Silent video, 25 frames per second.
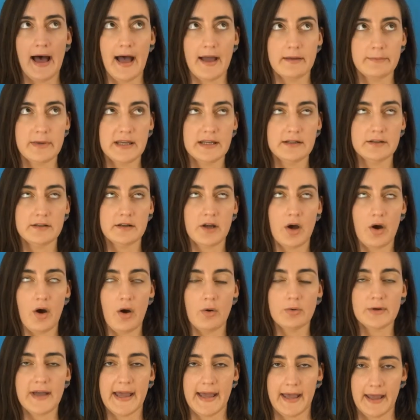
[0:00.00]
I mean,
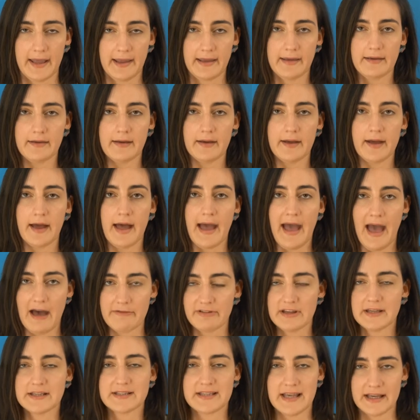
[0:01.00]
okay,
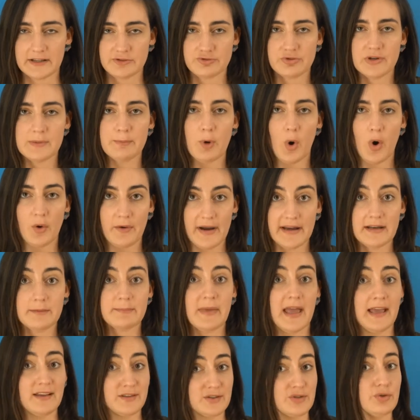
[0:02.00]
having a sex dream already
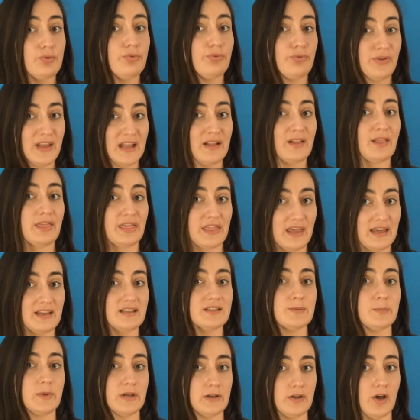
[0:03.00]
makes you feel
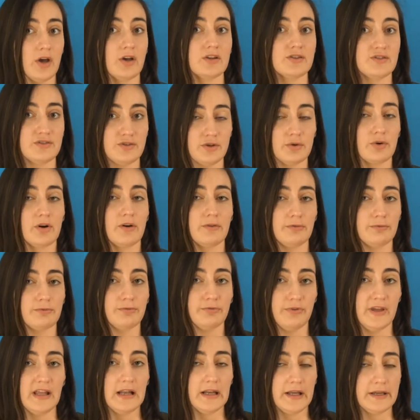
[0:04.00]
things because your
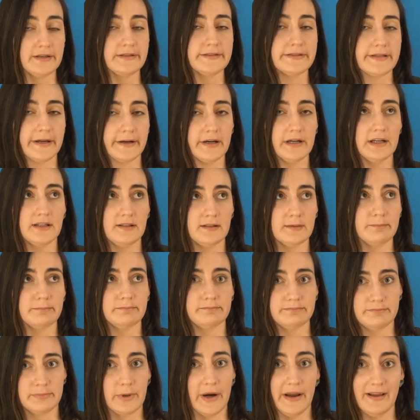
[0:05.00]
feelings are in the
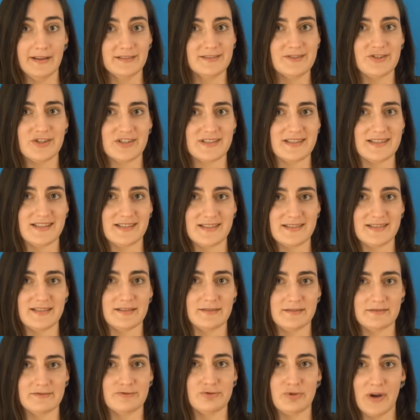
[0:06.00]
brain just as the
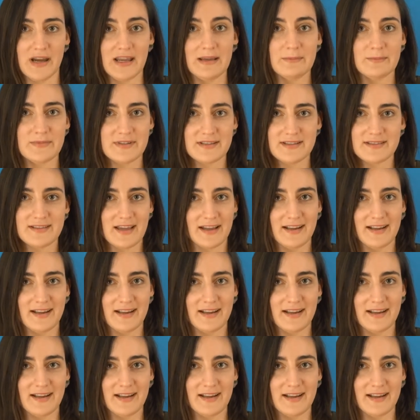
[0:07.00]
dreams,